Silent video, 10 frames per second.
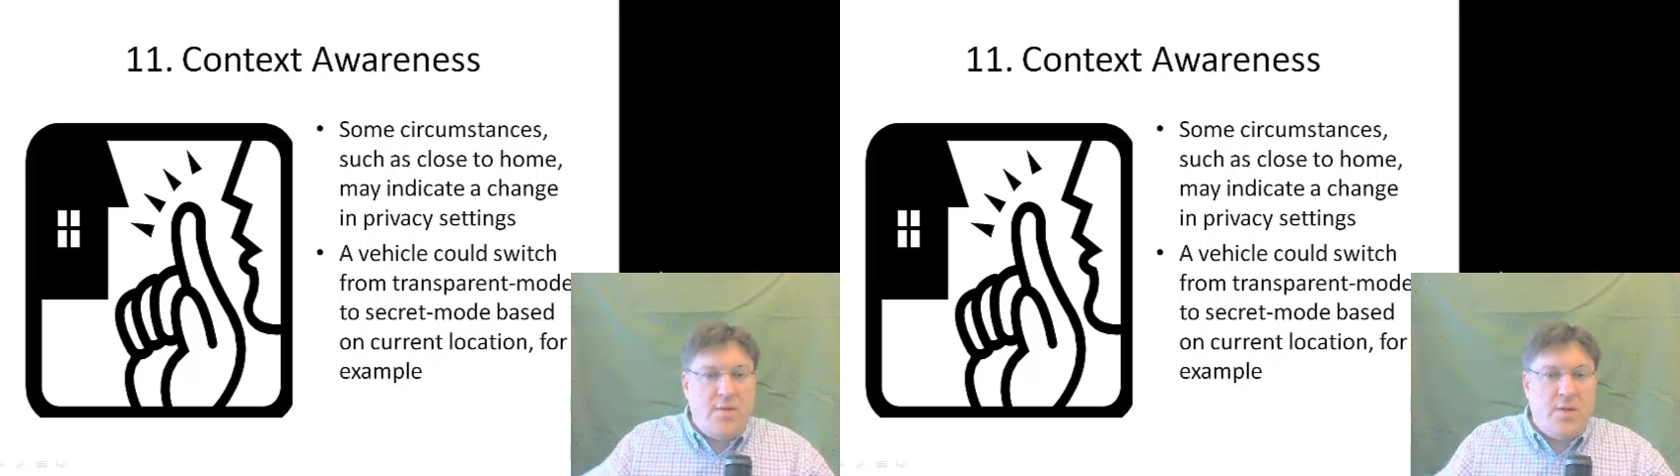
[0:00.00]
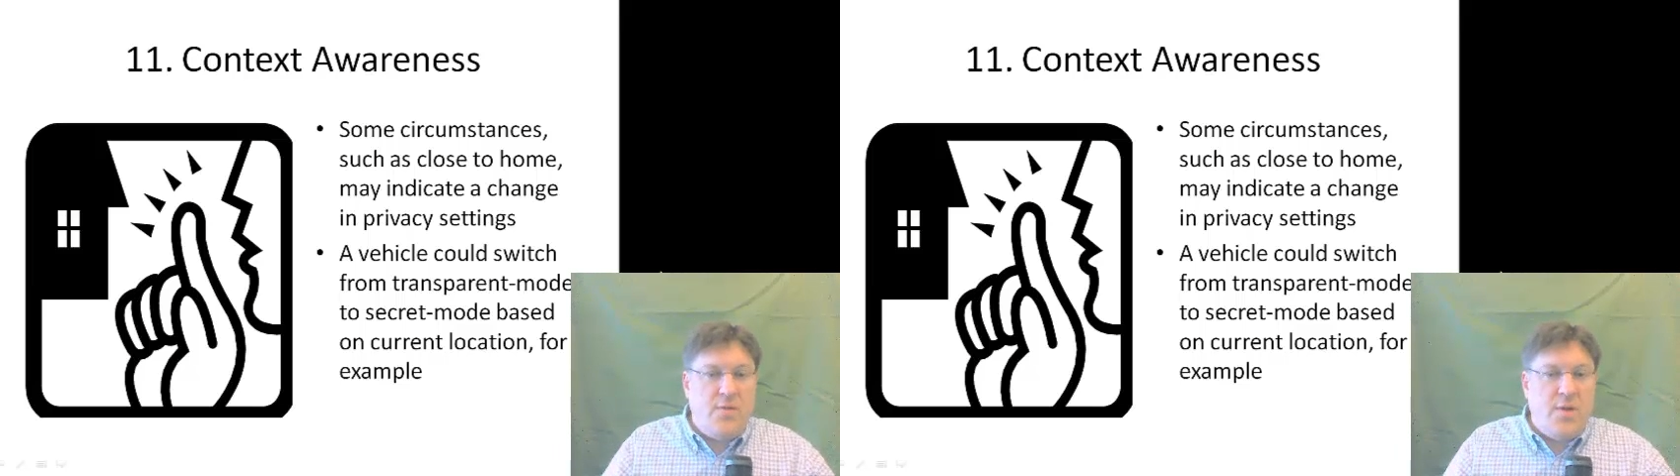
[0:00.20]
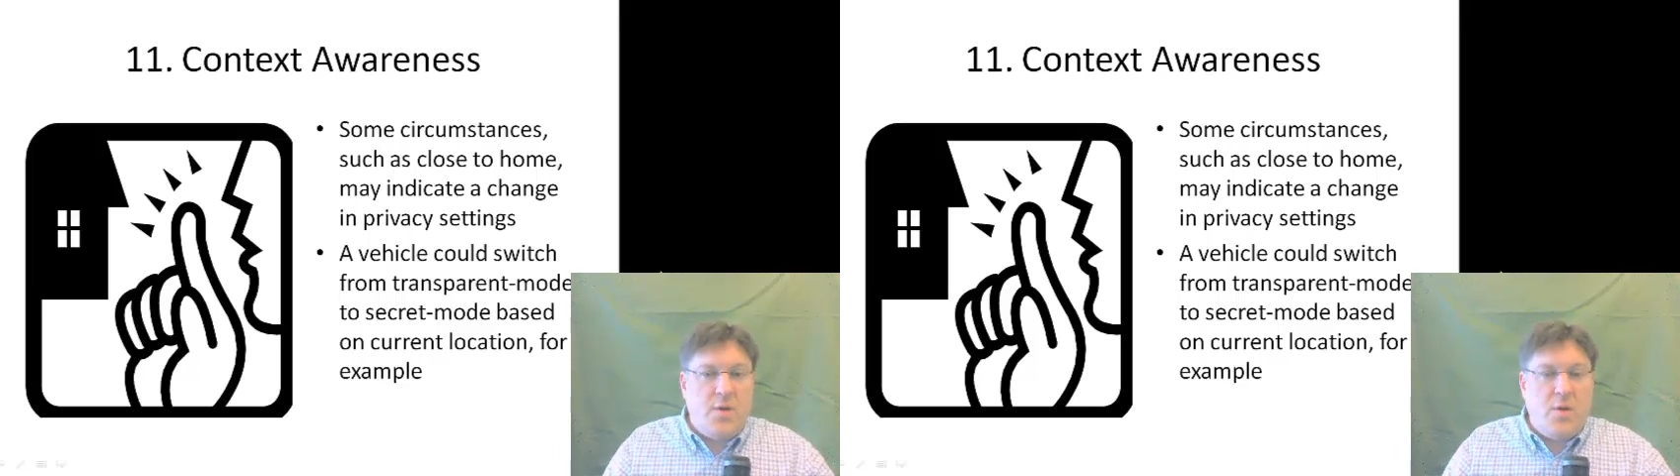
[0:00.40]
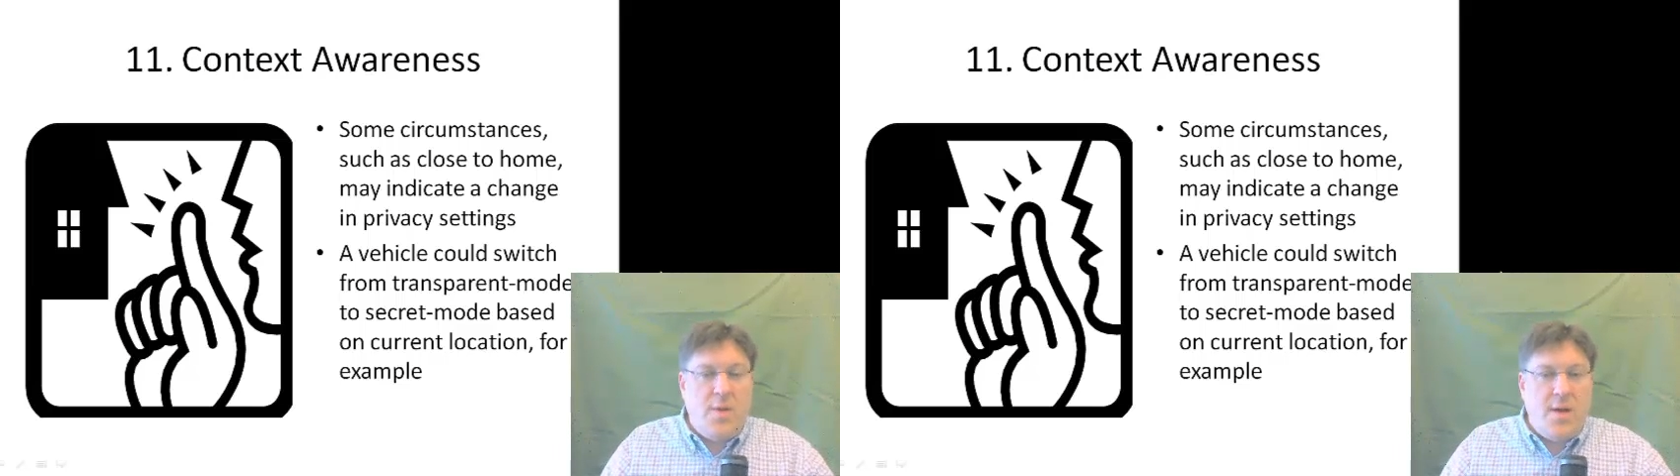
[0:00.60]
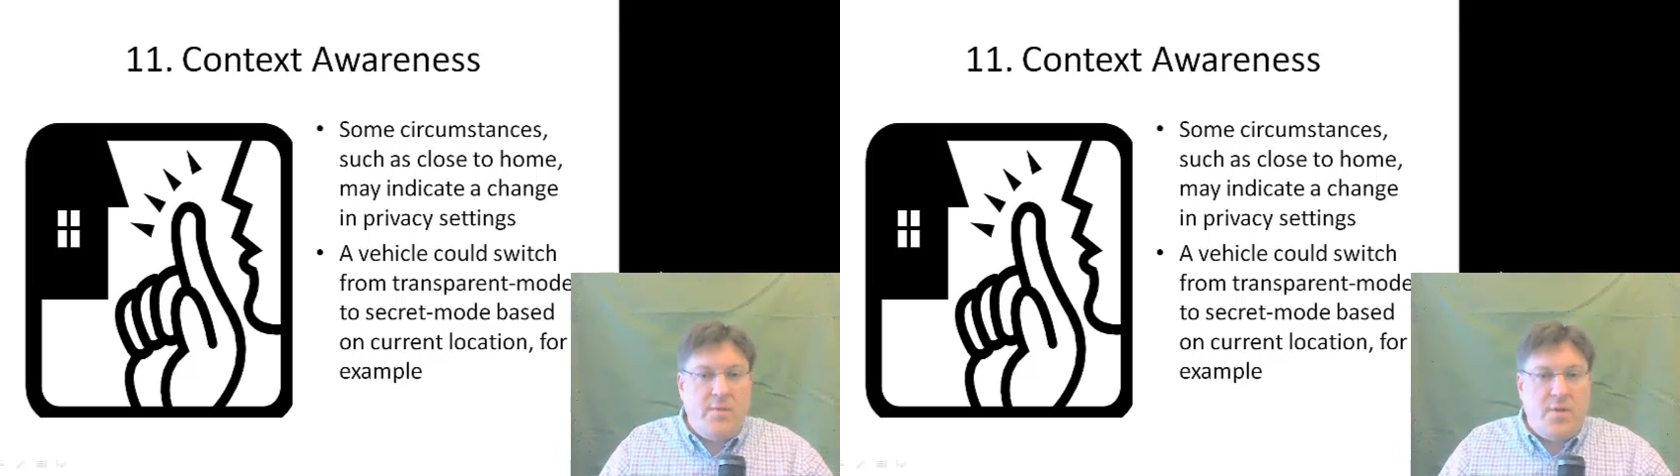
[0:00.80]
the vehicle may
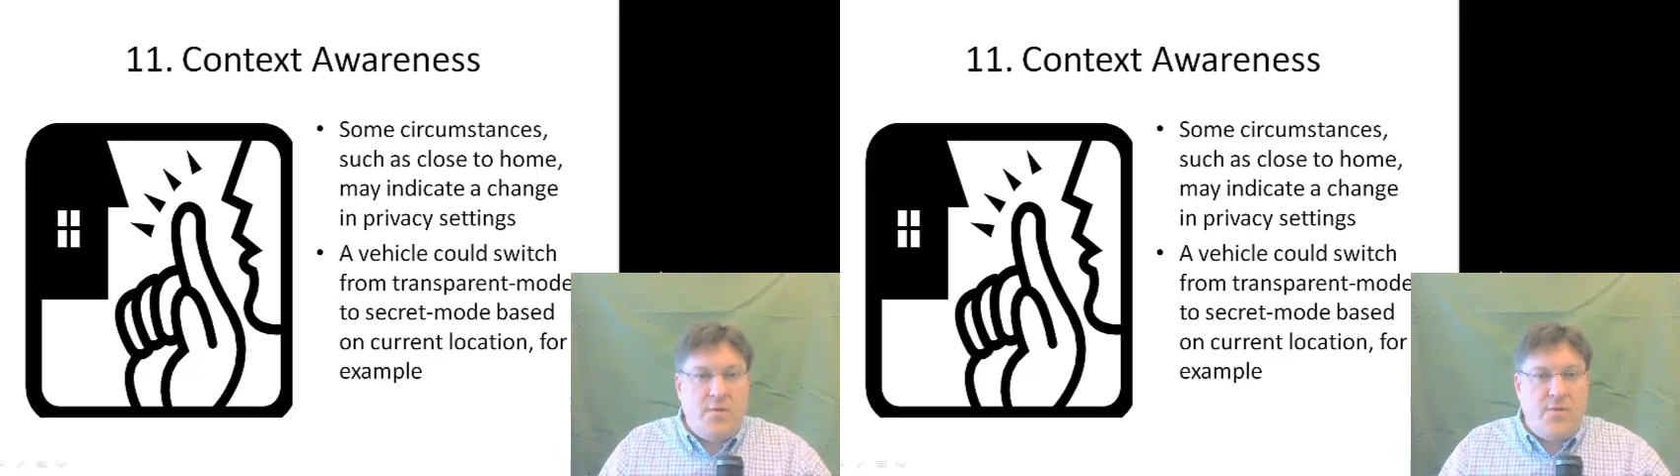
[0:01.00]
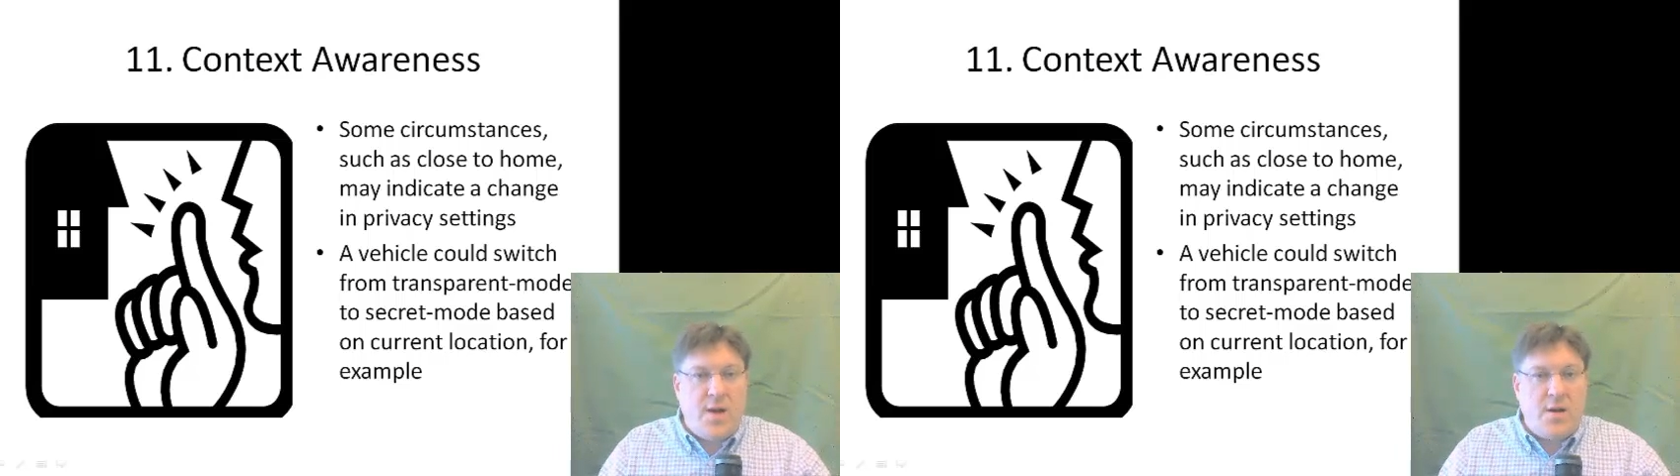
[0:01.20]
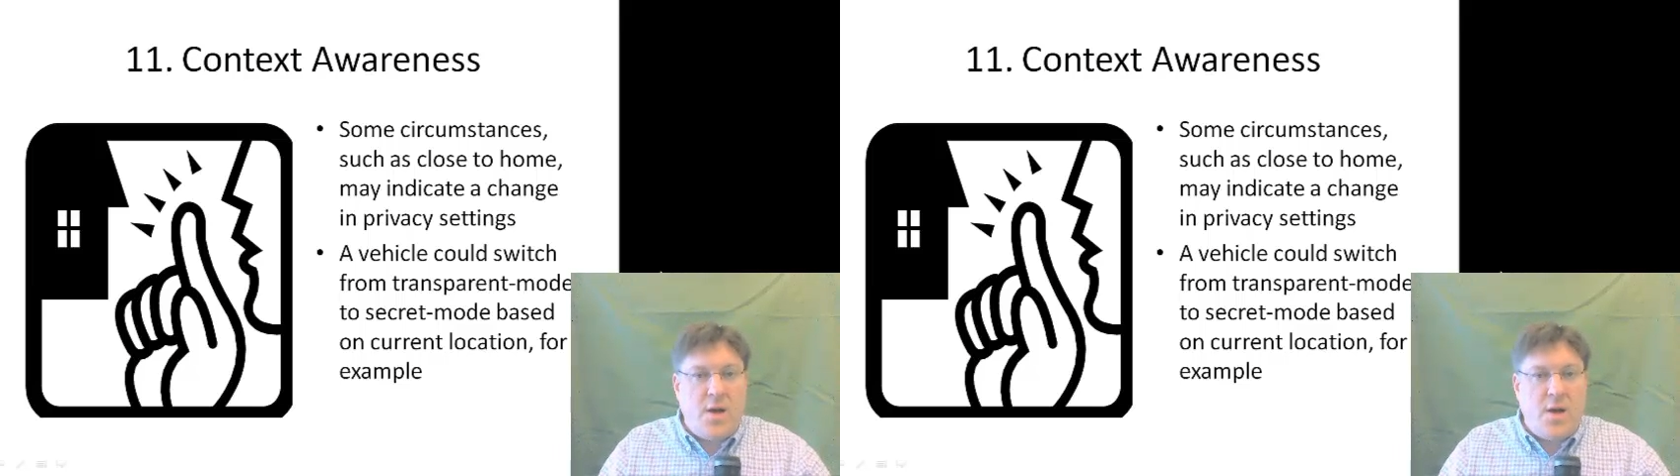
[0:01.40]
have an effect